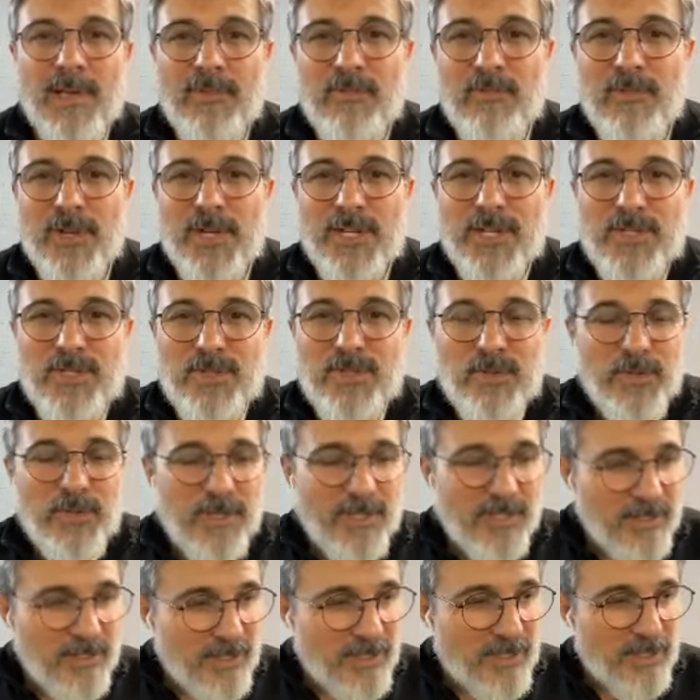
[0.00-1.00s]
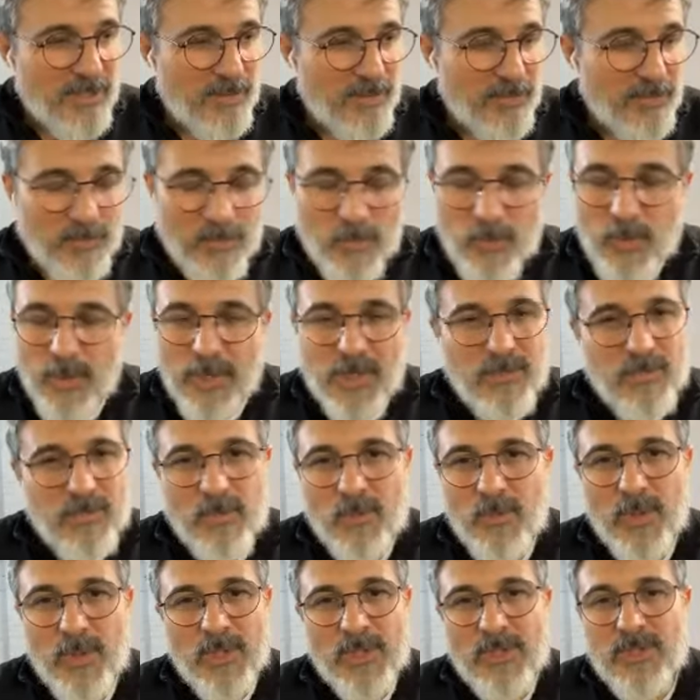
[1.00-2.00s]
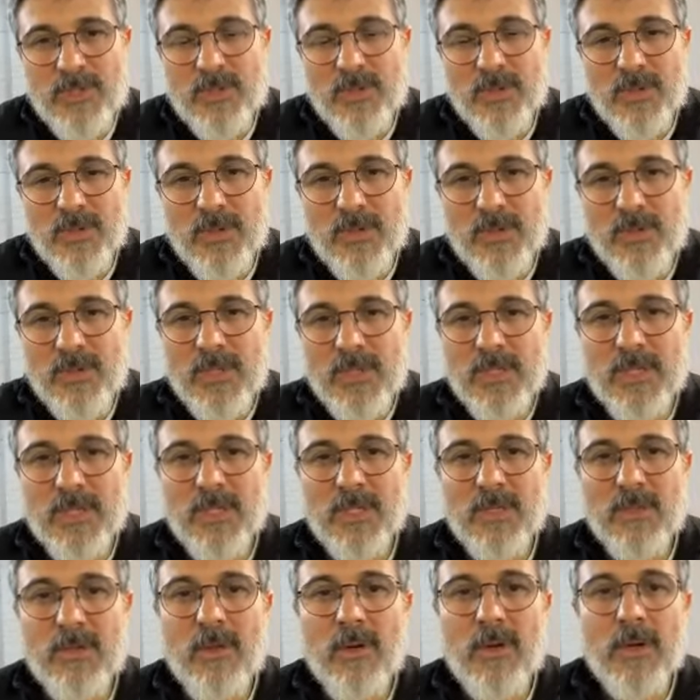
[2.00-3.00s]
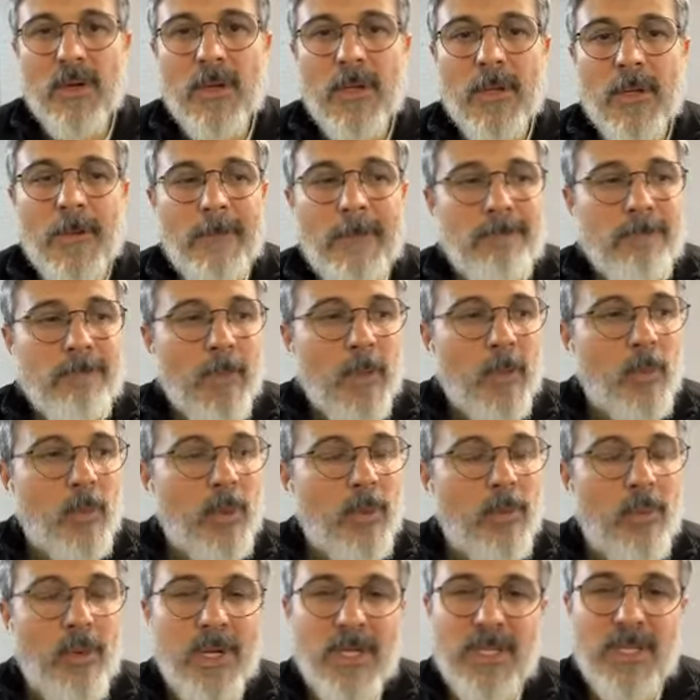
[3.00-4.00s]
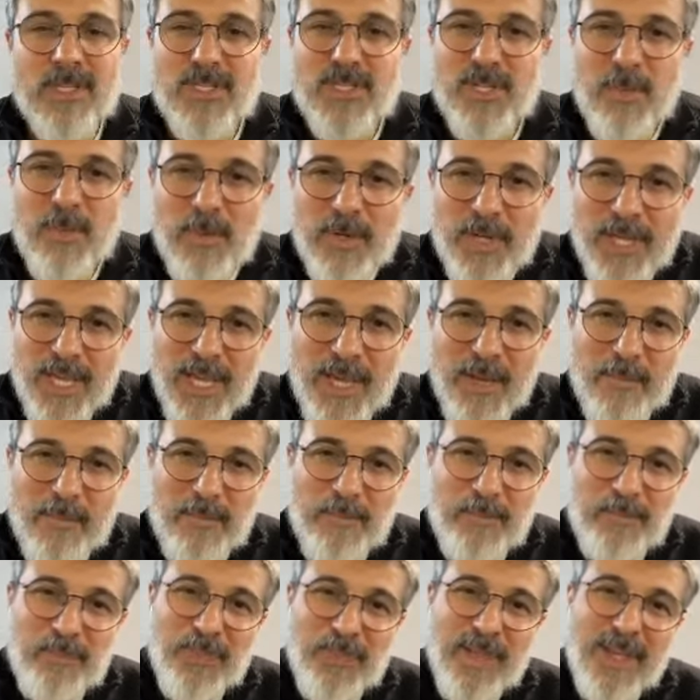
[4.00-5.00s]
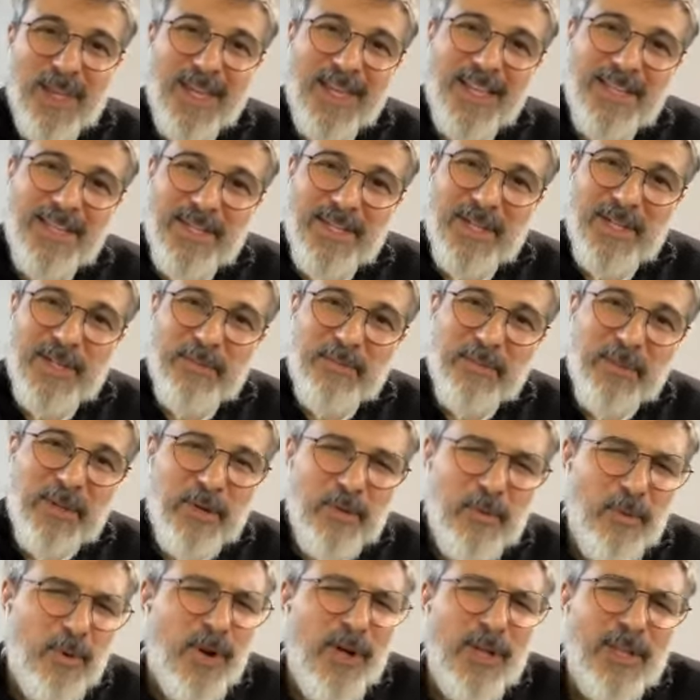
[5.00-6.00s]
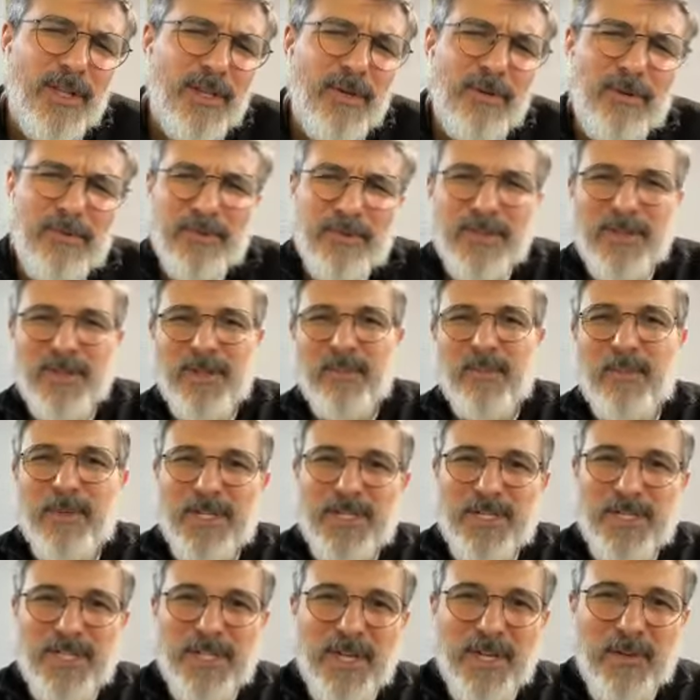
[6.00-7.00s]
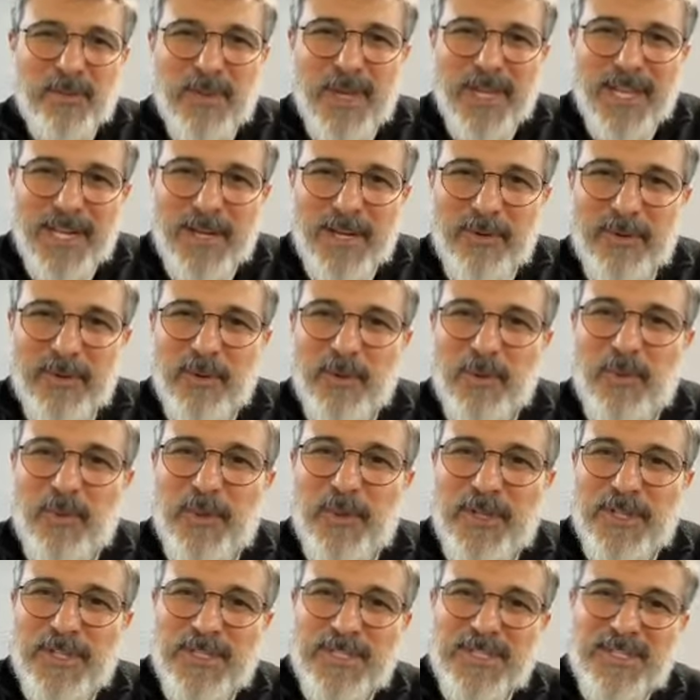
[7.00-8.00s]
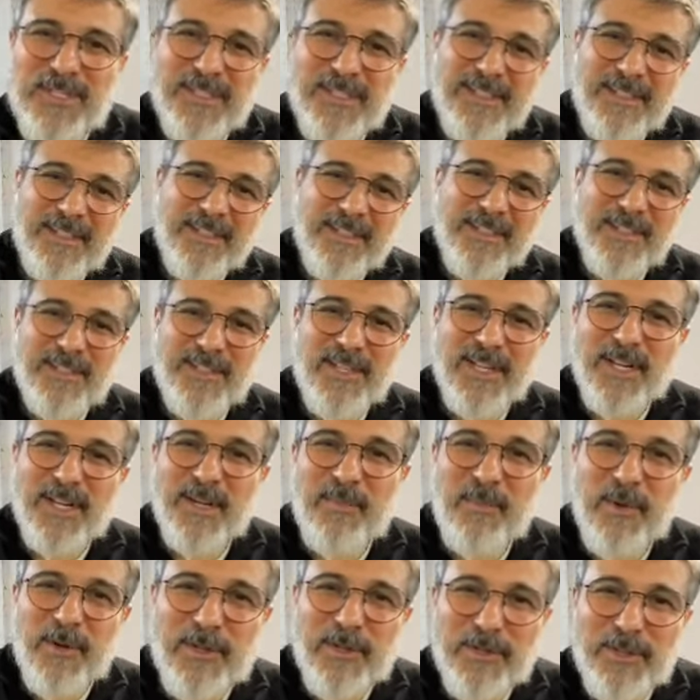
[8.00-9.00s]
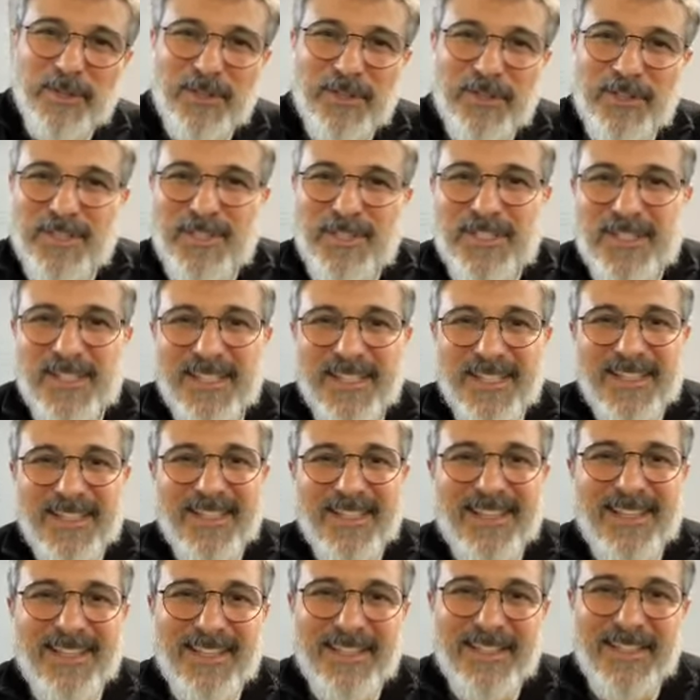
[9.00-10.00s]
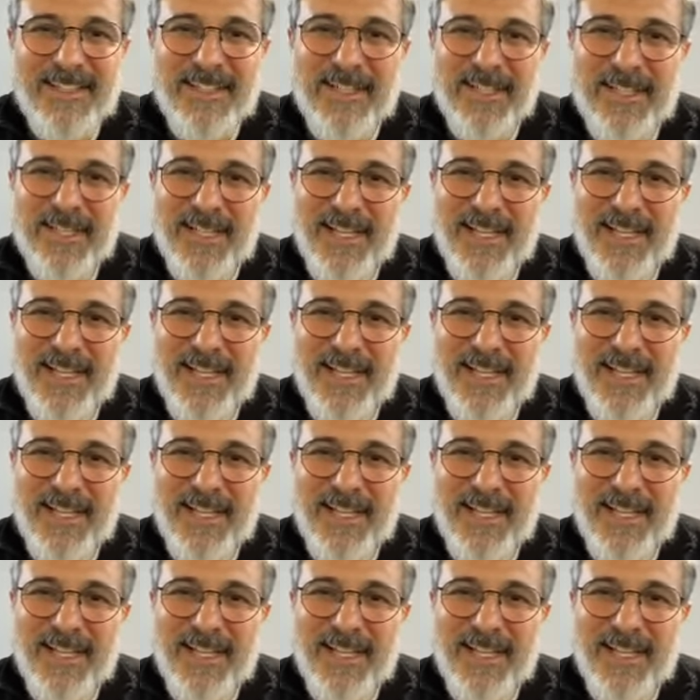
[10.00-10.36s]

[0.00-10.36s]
funny story, another quick story though, nothing long. We were at the summer camp, and we're all out, a bunch of young men out in the woods studying martial arts, and